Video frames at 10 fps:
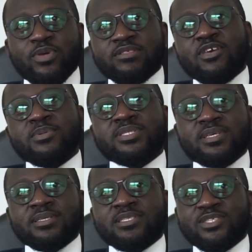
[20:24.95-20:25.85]
in some
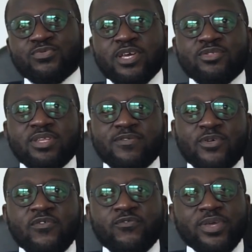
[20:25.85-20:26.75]
instances,
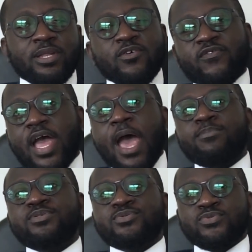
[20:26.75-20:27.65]
we can offer
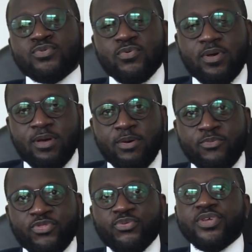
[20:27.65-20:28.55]
up
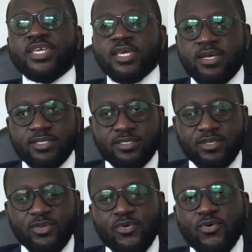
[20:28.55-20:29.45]
to 3 years
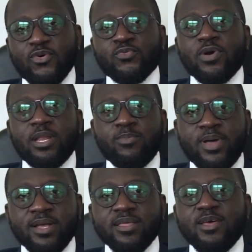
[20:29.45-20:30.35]
on
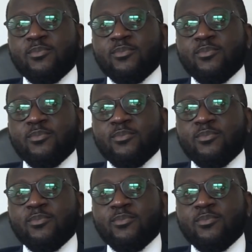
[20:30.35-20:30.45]
Wallapa.